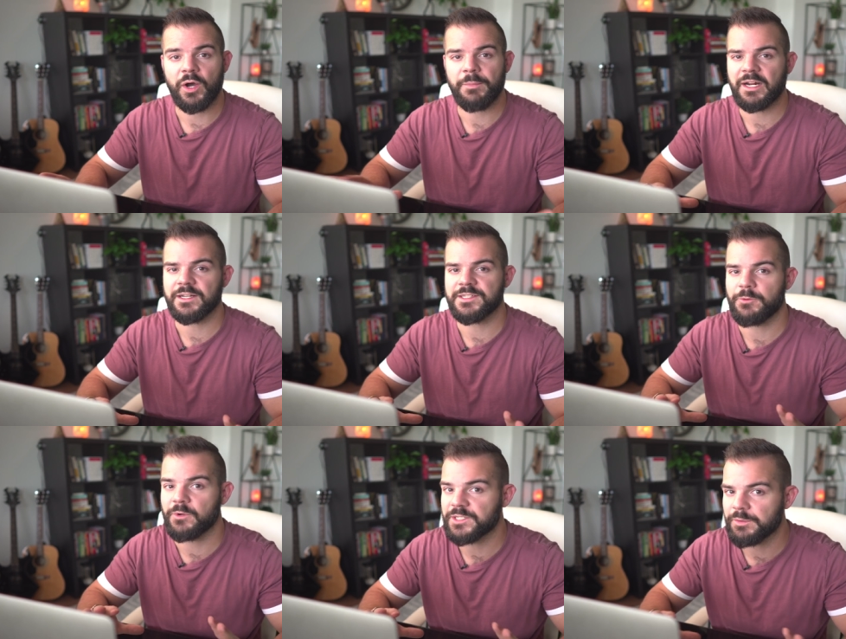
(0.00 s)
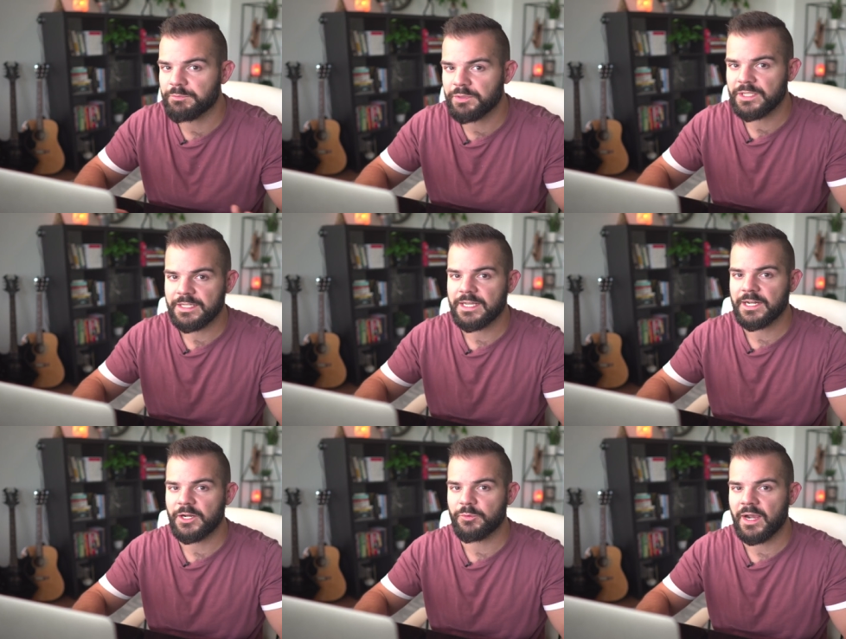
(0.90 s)
I'm not gonna say it runs completely on
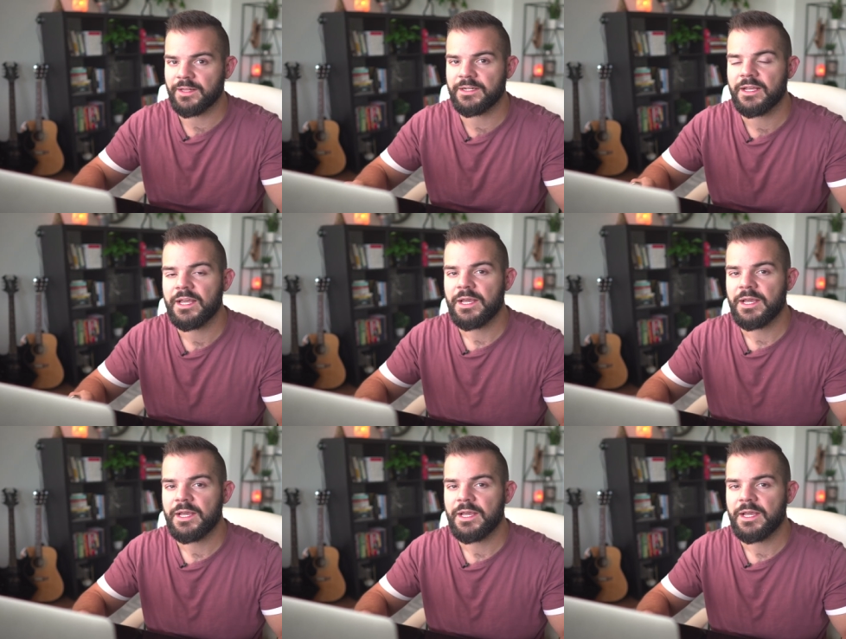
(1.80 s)
autopilot,